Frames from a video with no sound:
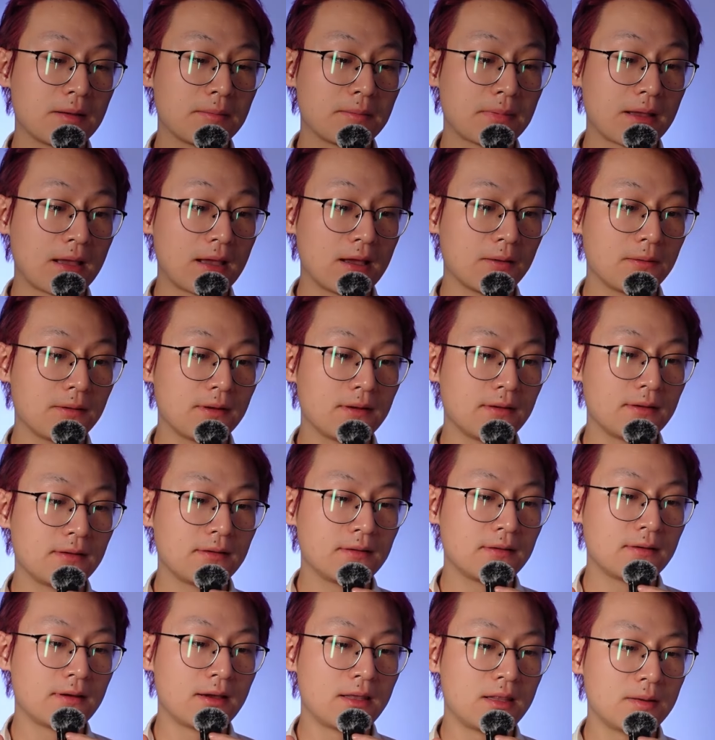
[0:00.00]
Power
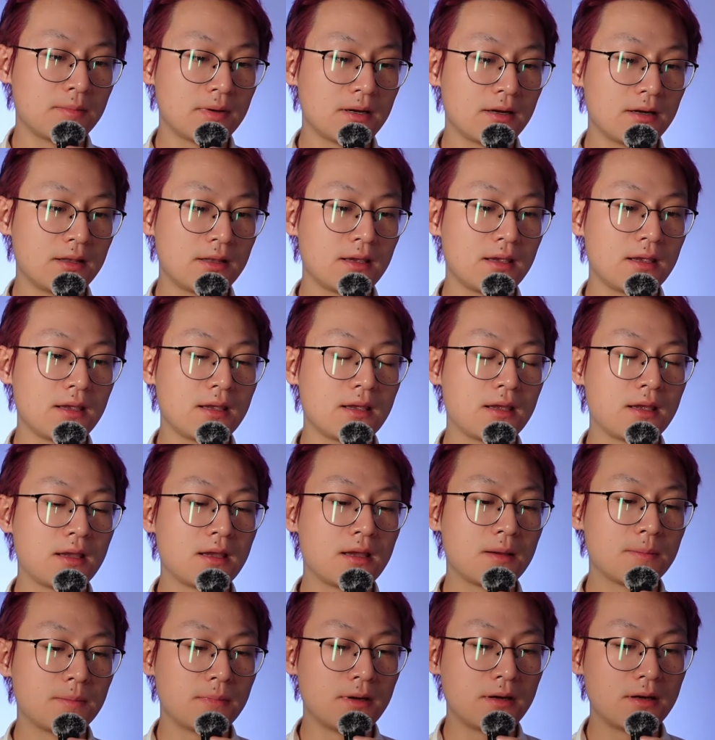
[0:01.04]
and the money,
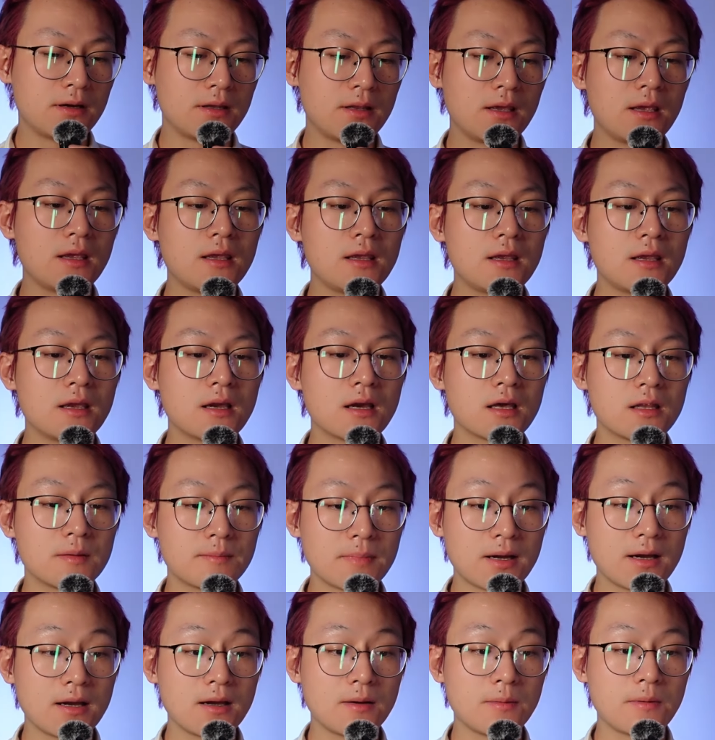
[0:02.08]
money and the
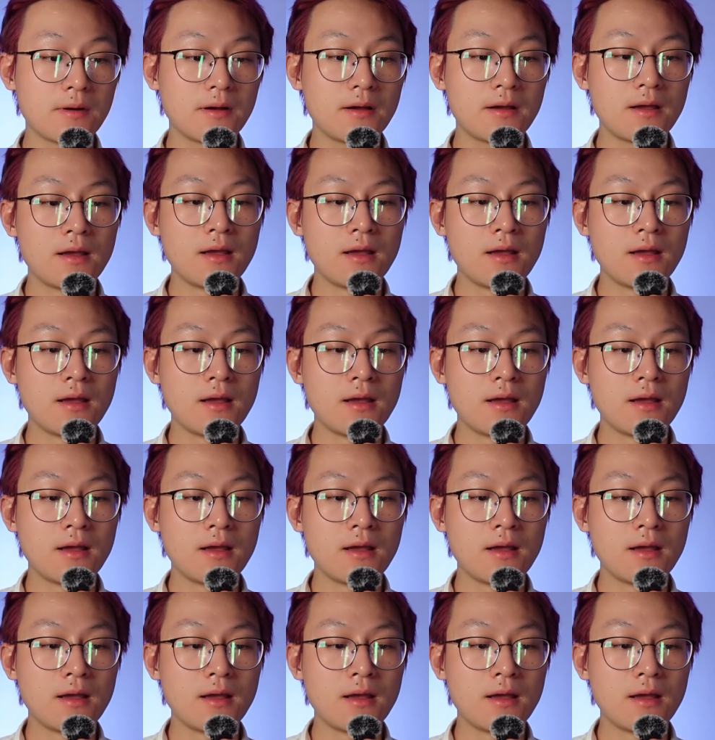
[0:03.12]
power.